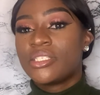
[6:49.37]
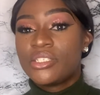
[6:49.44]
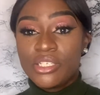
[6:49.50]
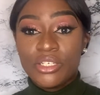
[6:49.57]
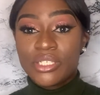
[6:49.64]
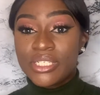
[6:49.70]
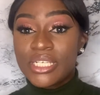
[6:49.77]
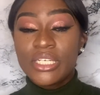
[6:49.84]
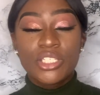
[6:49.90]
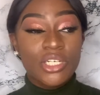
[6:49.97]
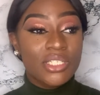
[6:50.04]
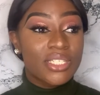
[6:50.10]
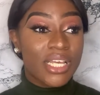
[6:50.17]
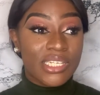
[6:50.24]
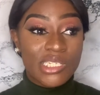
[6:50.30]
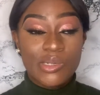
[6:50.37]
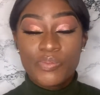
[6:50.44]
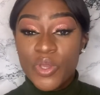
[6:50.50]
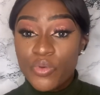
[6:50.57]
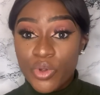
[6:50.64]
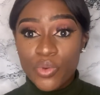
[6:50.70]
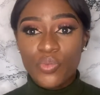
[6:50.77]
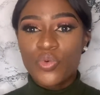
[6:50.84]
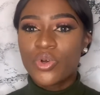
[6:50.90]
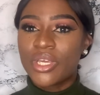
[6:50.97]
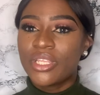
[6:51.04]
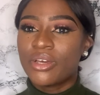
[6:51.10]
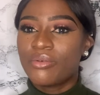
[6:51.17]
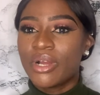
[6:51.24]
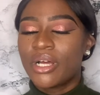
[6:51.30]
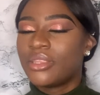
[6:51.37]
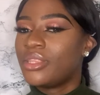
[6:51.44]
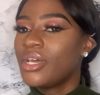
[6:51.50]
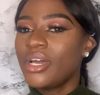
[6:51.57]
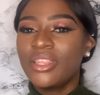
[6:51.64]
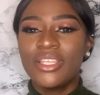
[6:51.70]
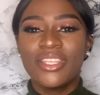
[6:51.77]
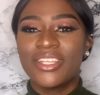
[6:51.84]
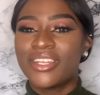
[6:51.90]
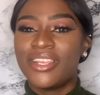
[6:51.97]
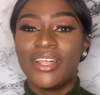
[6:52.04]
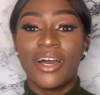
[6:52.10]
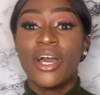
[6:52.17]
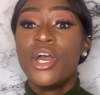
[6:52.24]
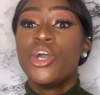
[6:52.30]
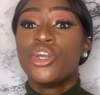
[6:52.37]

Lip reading: You see just a spirit walking around. No.